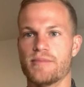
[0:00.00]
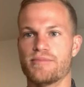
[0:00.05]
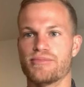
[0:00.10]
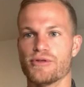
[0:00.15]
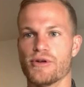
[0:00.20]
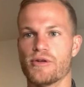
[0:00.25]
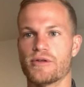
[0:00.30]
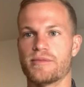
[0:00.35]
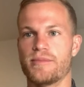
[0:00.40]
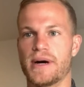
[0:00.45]
I
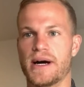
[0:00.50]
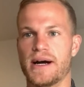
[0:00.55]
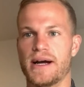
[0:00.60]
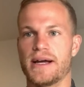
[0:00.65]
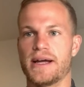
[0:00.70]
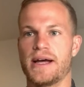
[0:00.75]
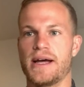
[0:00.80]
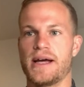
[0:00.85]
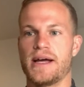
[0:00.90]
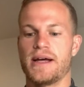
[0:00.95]
broke
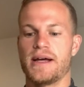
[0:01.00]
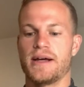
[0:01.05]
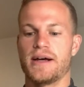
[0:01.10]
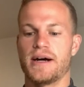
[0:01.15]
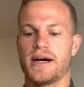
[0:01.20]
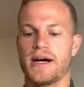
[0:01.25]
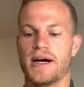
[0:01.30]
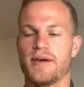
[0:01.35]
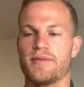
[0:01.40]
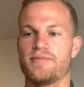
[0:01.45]

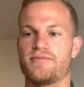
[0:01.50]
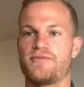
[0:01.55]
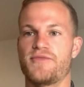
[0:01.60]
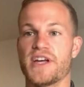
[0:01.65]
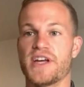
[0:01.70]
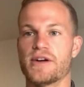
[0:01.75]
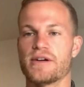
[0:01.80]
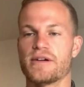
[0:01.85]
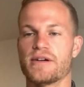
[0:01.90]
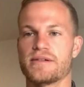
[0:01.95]
my
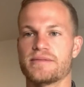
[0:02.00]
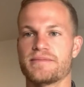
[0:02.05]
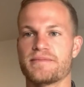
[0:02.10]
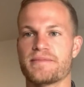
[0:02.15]
finger.